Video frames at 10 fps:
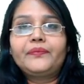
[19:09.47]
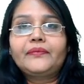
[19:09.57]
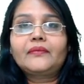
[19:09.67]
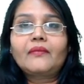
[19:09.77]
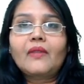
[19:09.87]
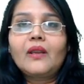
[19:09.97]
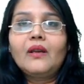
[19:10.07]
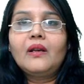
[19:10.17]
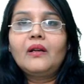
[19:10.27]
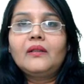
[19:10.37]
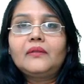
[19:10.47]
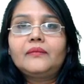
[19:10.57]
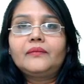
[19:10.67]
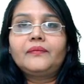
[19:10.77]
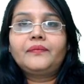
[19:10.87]

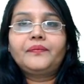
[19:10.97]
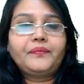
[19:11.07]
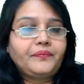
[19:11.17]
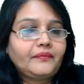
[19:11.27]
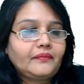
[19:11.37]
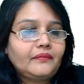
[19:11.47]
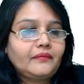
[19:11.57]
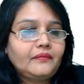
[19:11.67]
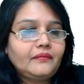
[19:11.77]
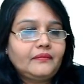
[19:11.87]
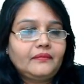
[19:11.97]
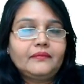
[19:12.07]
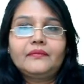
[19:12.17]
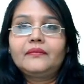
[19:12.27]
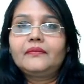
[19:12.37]

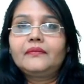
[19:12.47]
No one is speaking in this clip.